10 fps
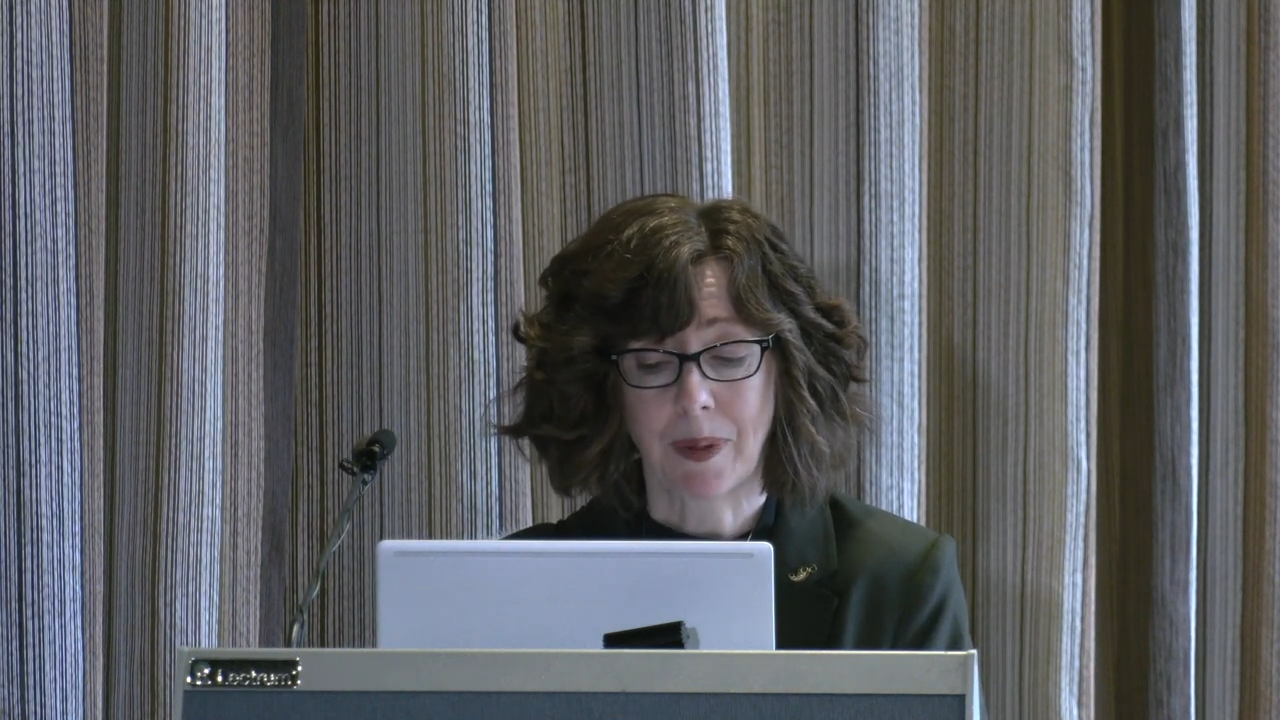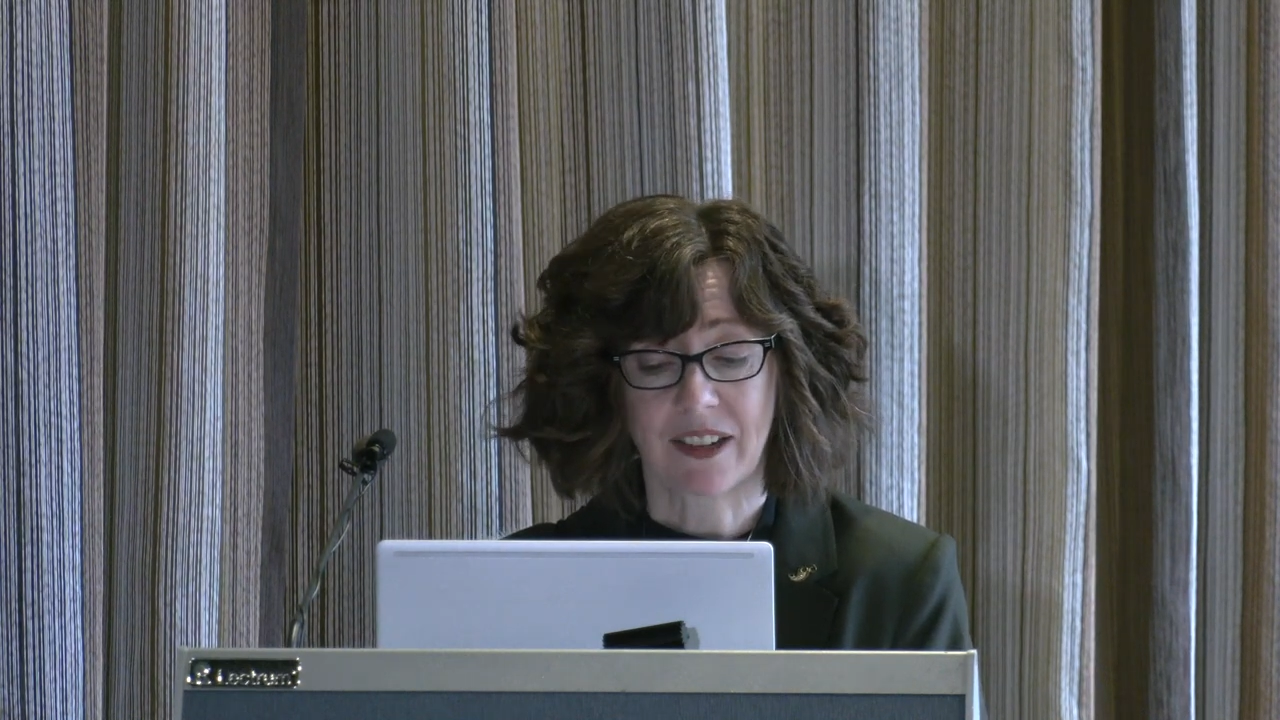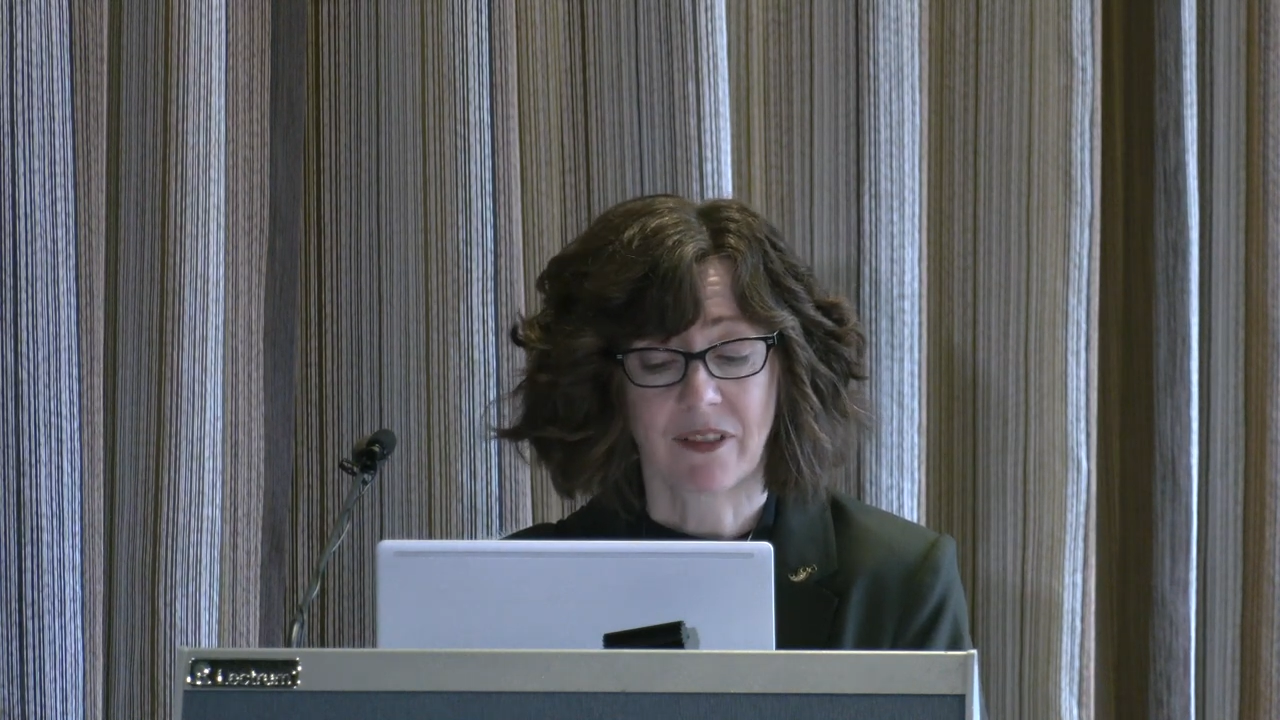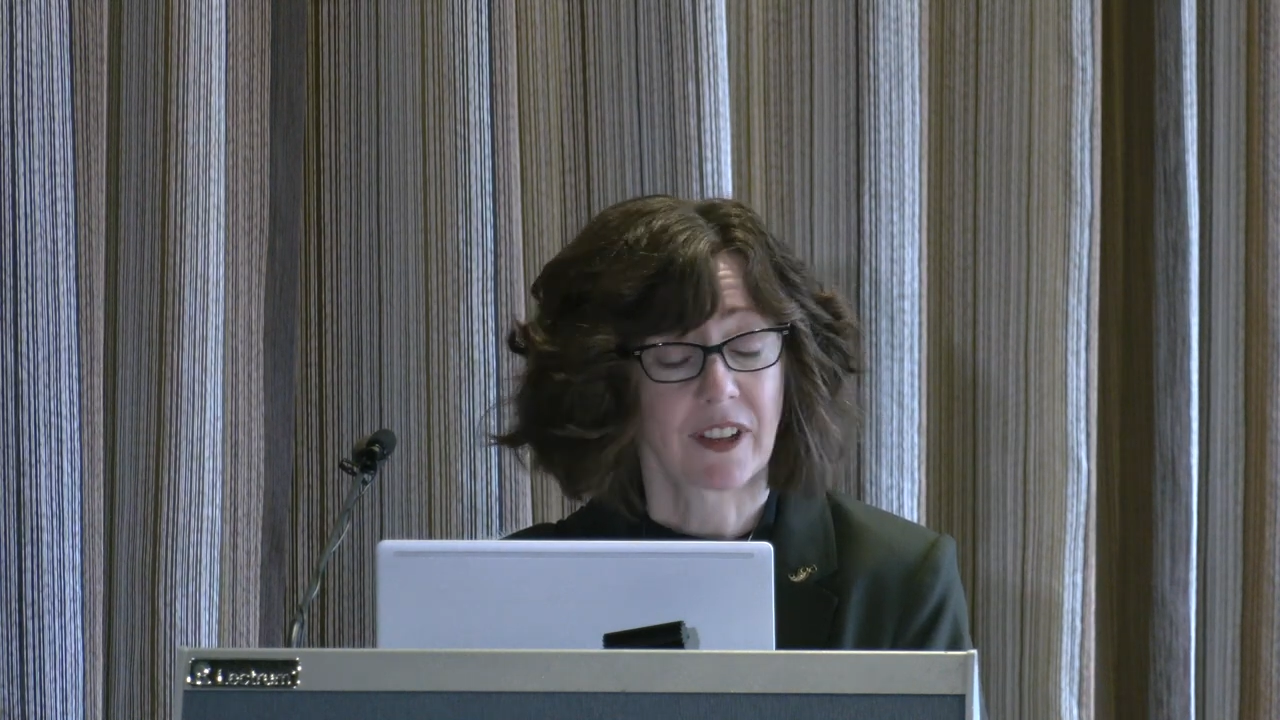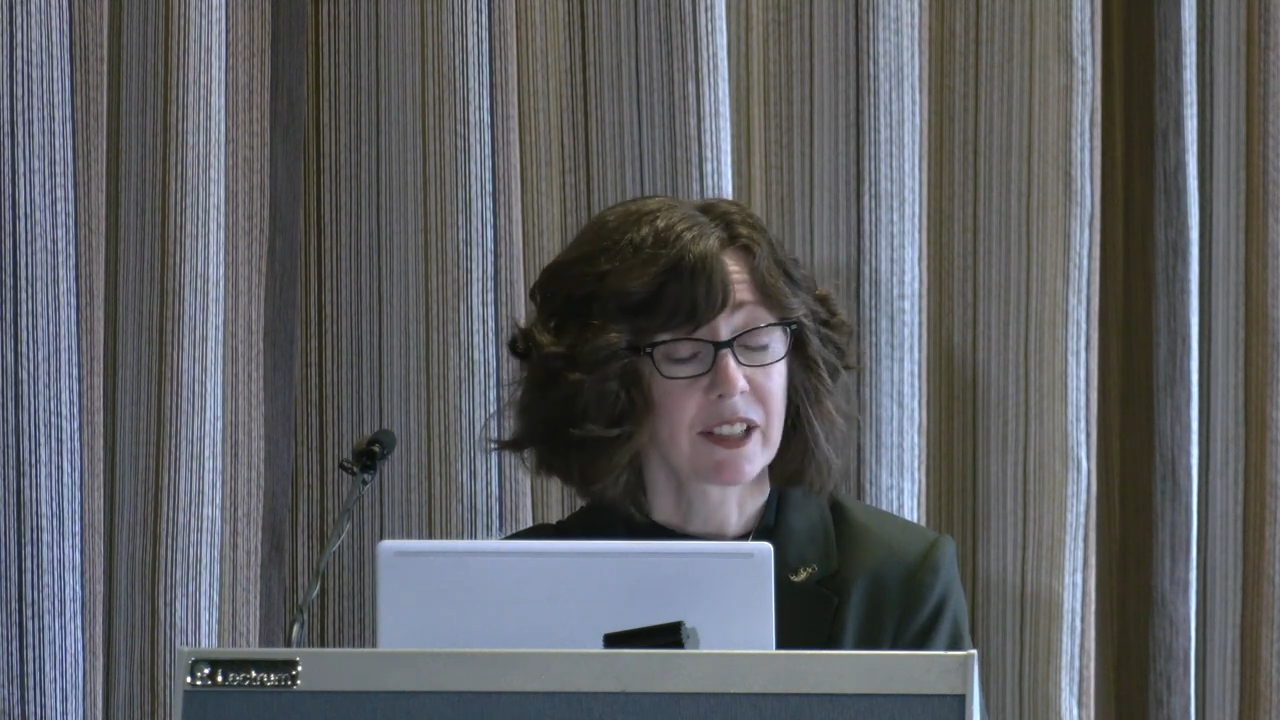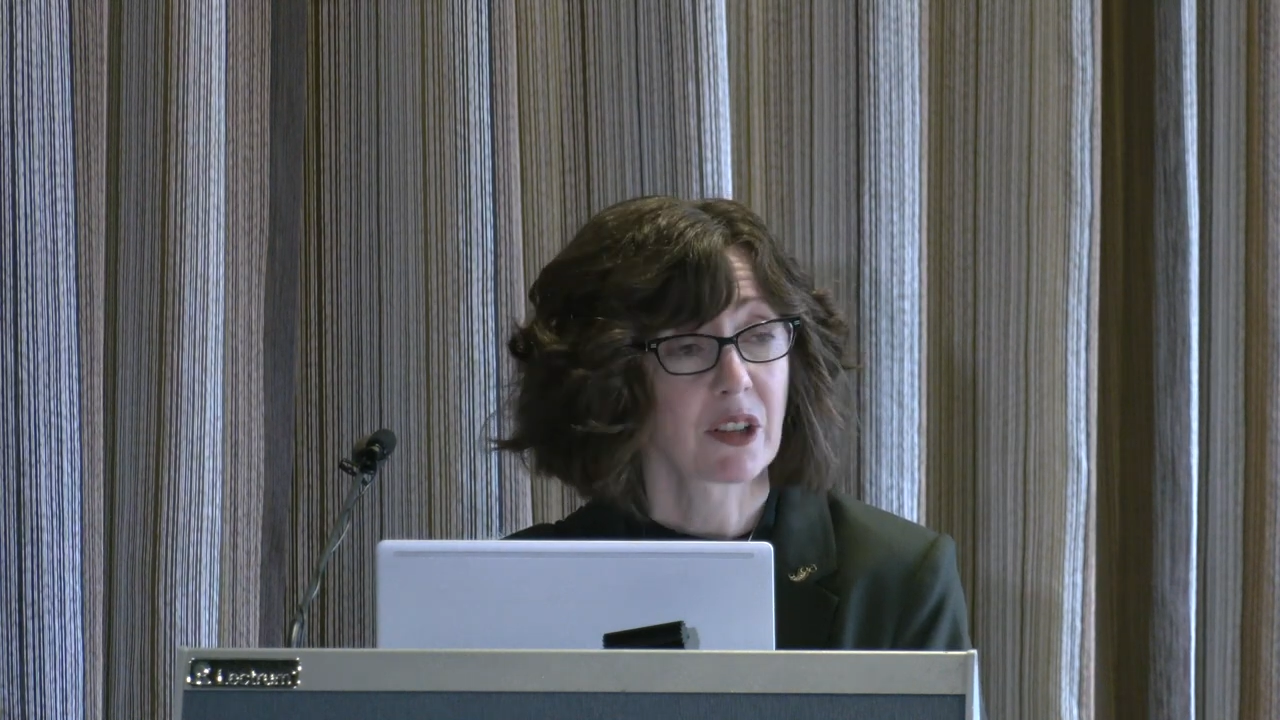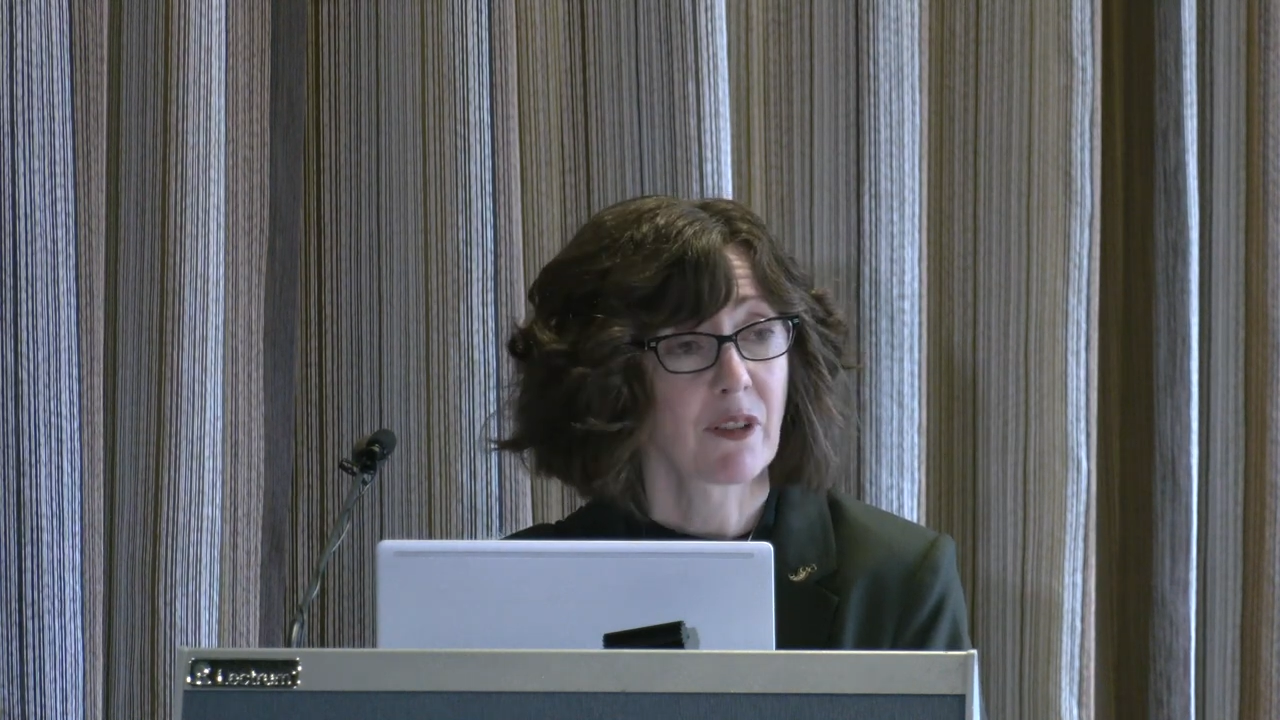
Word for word: benefit